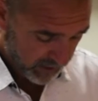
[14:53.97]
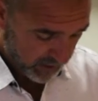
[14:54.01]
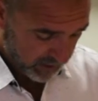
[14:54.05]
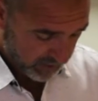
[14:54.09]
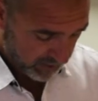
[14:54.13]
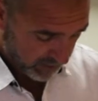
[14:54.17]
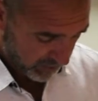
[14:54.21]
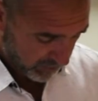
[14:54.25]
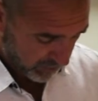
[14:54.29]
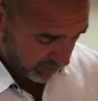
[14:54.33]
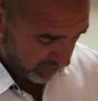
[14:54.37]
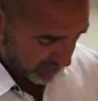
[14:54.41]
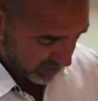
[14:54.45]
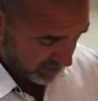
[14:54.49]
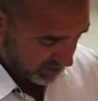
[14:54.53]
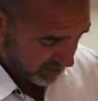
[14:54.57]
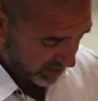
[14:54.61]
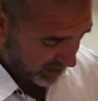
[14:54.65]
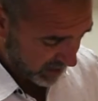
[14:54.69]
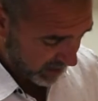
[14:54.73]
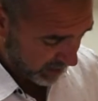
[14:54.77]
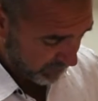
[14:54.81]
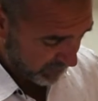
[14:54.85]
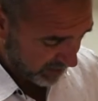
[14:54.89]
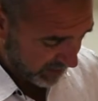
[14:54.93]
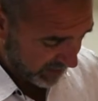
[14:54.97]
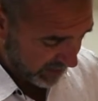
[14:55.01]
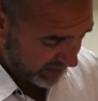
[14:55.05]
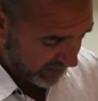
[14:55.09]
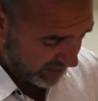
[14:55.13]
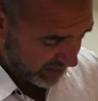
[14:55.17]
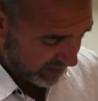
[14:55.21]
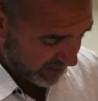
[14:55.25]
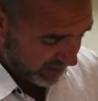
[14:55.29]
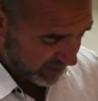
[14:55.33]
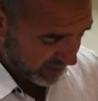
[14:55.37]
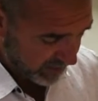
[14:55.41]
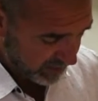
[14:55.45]
Now you can see I'm
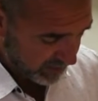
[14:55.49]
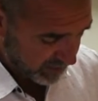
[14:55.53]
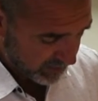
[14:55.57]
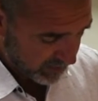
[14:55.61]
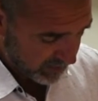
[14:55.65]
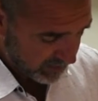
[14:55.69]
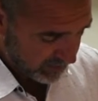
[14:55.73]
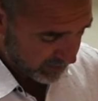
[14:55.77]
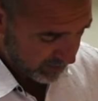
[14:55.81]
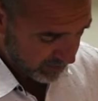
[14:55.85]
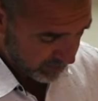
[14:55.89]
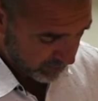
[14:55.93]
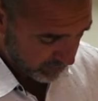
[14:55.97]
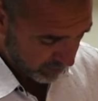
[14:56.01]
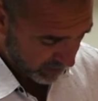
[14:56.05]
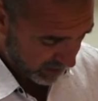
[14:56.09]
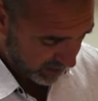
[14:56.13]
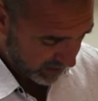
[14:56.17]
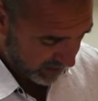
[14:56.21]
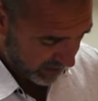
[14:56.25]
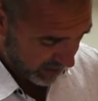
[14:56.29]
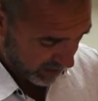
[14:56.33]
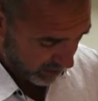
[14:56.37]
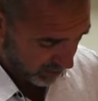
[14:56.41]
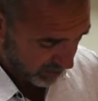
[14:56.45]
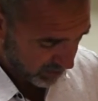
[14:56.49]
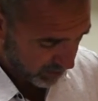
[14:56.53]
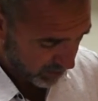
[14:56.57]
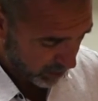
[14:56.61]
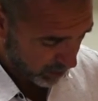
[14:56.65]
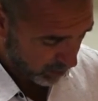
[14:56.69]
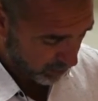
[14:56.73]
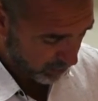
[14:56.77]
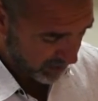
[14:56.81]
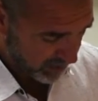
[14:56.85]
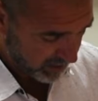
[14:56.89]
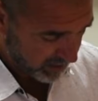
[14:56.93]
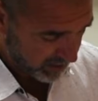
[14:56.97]
getting it, right now it's
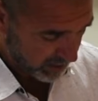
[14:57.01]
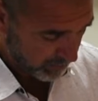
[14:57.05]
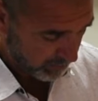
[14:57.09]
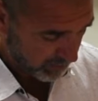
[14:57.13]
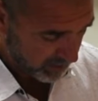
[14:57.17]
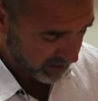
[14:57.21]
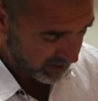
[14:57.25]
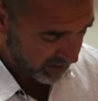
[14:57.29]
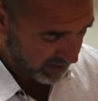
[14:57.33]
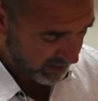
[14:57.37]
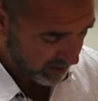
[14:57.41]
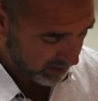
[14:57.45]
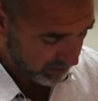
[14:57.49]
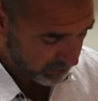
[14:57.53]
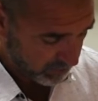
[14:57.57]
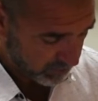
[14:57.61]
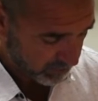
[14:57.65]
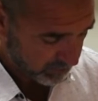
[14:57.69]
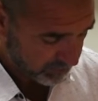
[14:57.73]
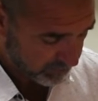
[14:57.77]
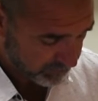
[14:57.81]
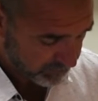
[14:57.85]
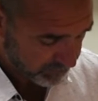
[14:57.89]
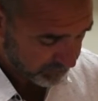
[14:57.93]
already coming together.